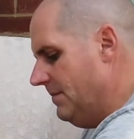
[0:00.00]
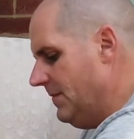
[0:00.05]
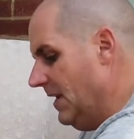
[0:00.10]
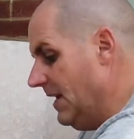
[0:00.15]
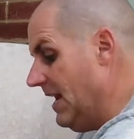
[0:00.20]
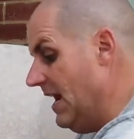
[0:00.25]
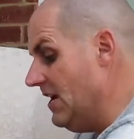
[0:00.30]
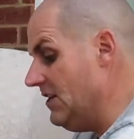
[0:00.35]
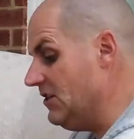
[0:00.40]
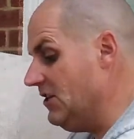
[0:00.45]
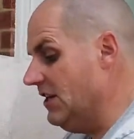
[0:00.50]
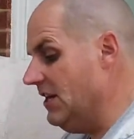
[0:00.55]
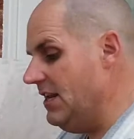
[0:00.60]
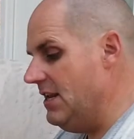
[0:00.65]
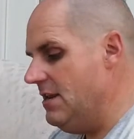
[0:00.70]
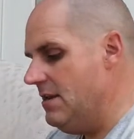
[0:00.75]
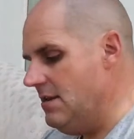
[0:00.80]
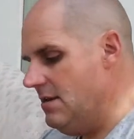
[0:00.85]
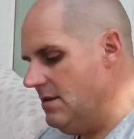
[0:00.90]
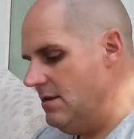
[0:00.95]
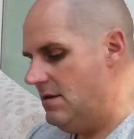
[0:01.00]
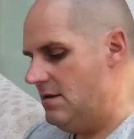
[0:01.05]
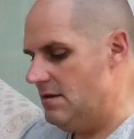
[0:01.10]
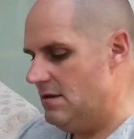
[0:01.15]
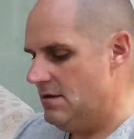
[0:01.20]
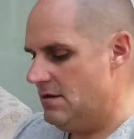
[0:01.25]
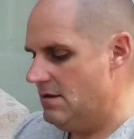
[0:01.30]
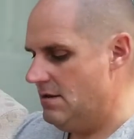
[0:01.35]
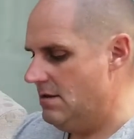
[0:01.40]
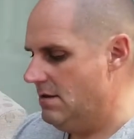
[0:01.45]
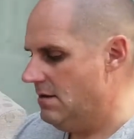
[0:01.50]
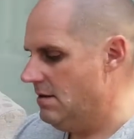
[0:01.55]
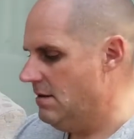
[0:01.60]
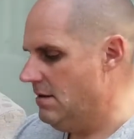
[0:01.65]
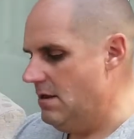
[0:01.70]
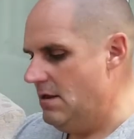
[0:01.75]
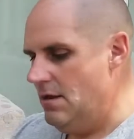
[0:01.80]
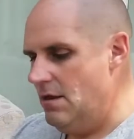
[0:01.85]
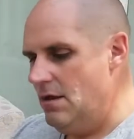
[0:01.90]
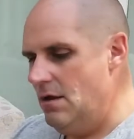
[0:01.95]
occasionally
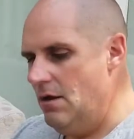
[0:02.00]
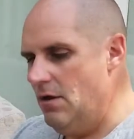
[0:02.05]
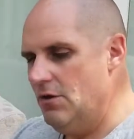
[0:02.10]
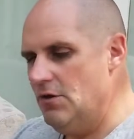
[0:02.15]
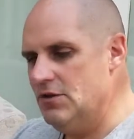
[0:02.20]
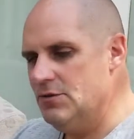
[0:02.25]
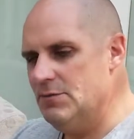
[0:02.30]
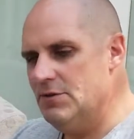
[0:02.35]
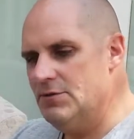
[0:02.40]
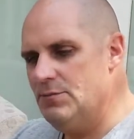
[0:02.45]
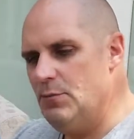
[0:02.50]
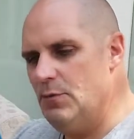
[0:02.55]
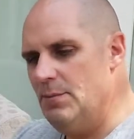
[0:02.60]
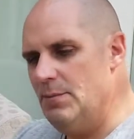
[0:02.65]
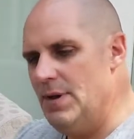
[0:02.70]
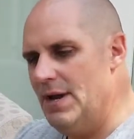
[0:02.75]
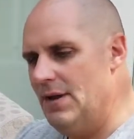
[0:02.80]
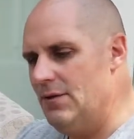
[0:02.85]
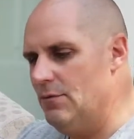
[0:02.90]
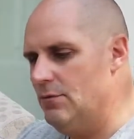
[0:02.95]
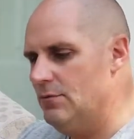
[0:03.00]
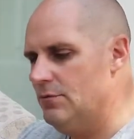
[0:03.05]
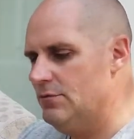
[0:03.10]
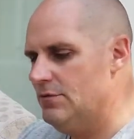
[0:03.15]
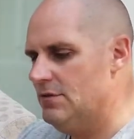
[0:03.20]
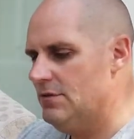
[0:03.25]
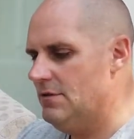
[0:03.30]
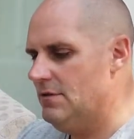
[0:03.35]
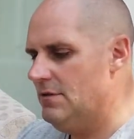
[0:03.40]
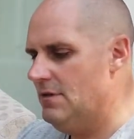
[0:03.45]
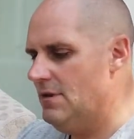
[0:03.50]
I use my swim paddles,